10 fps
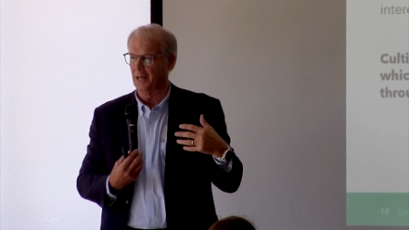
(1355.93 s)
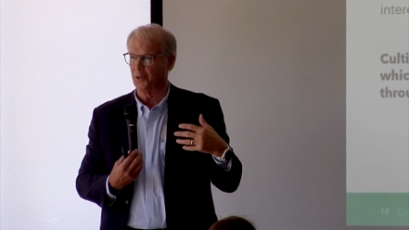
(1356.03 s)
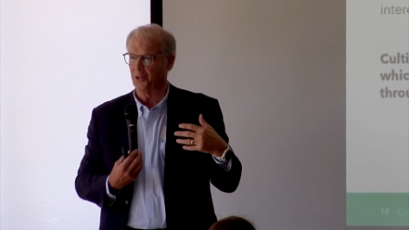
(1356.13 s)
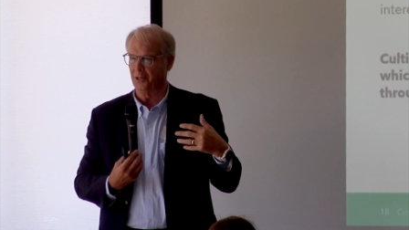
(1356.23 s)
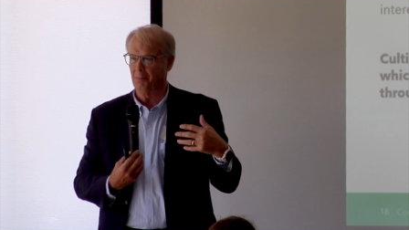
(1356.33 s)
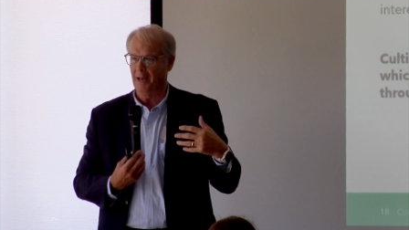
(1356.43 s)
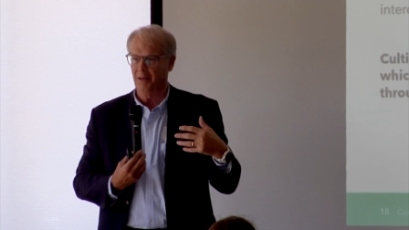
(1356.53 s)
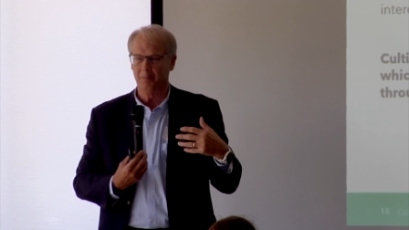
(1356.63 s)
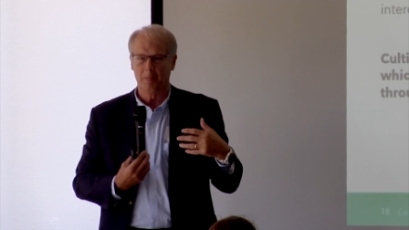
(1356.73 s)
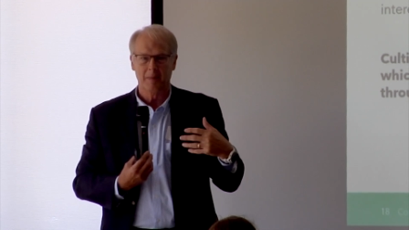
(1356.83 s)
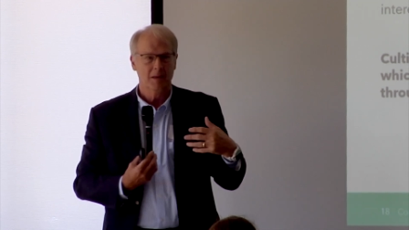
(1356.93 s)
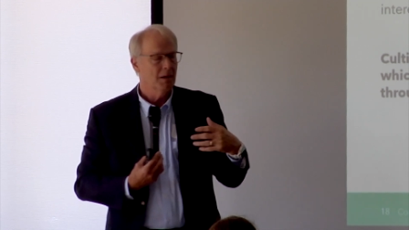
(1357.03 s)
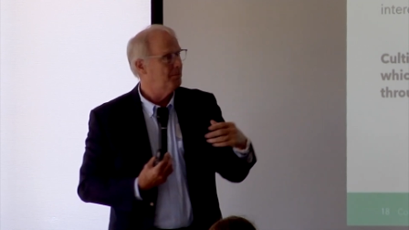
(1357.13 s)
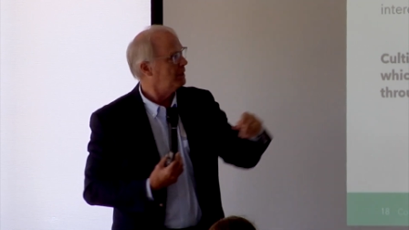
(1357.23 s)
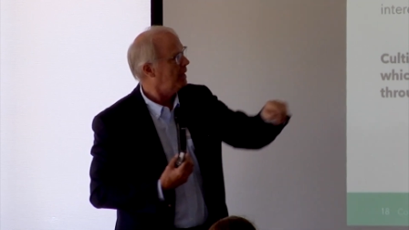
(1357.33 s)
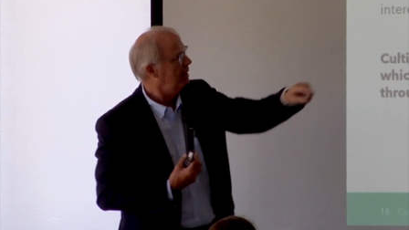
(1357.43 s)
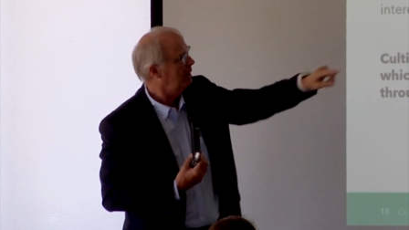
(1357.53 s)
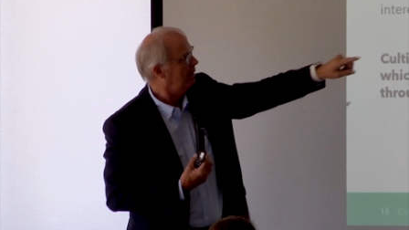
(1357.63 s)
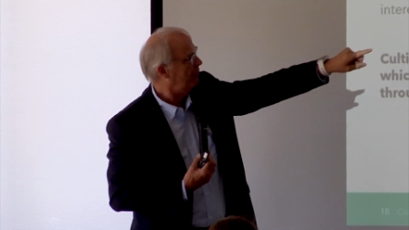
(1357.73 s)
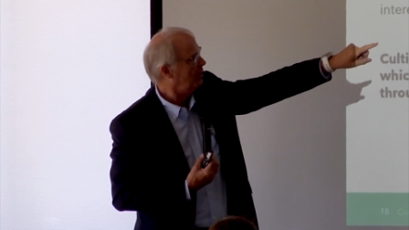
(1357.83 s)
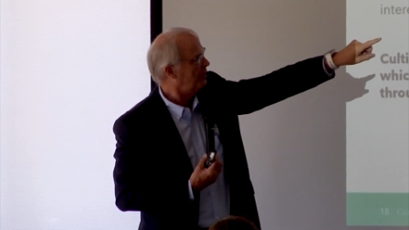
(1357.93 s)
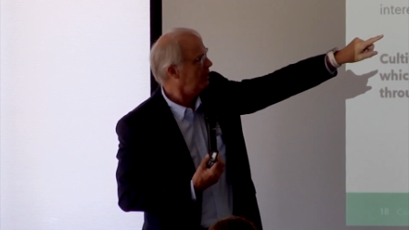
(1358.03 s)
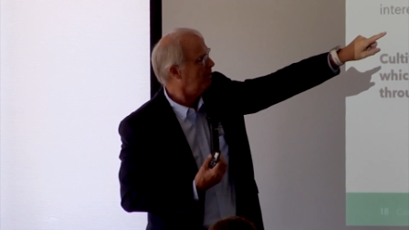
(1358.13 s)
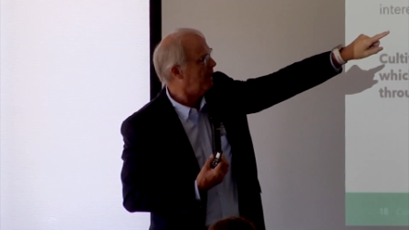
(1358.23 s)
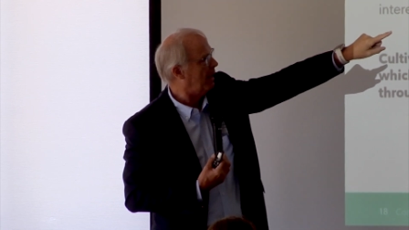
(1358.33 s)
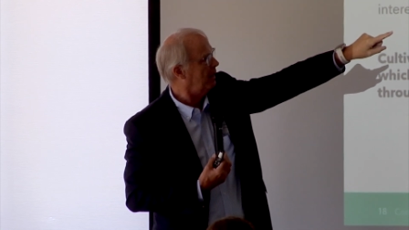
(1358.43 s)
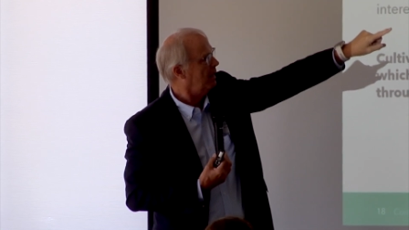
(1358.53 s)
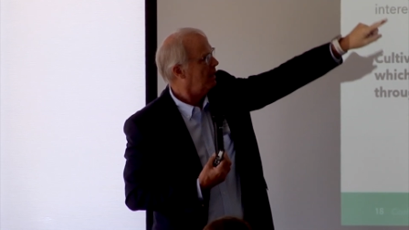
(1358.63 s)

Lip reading: and think about. But then if you think about